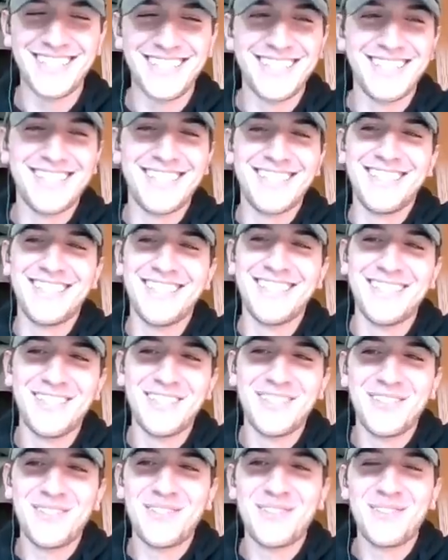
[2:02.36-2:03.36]

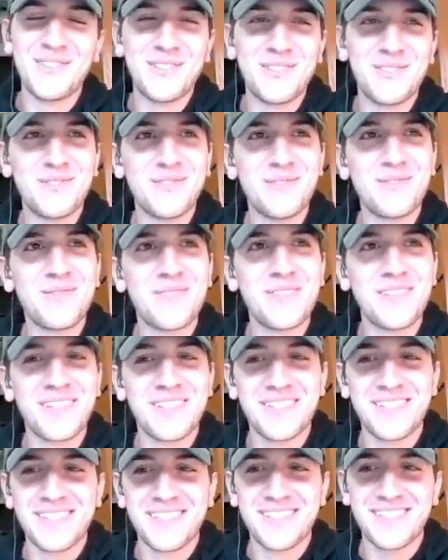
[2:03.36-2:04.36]

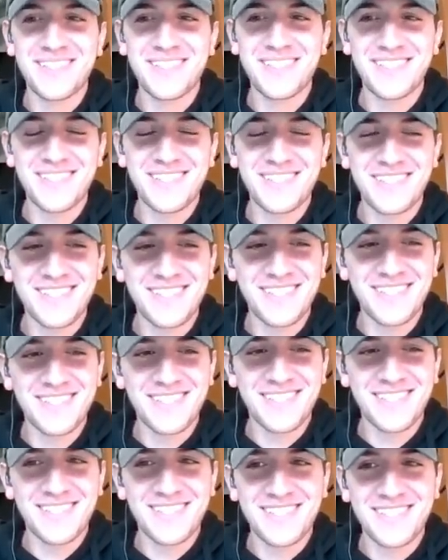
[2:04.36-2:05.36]

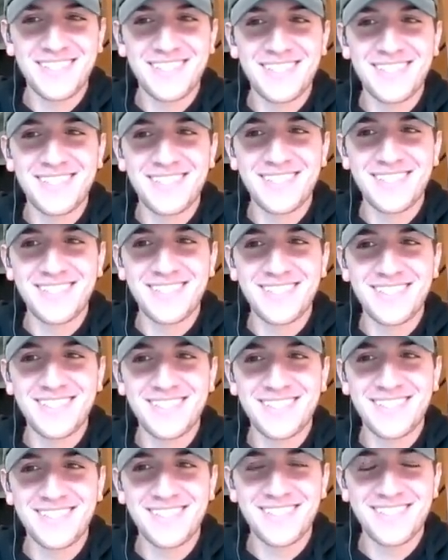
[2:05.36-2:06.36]

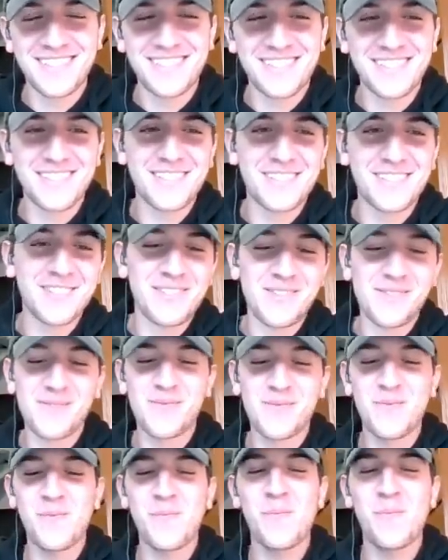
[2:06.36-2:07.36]

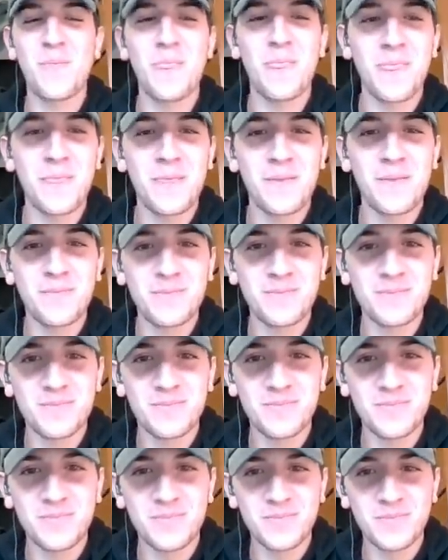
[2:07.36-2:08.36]

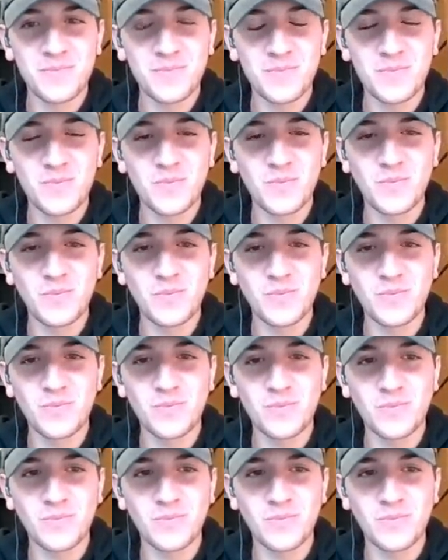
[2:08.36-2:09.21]
This person isn't speaking.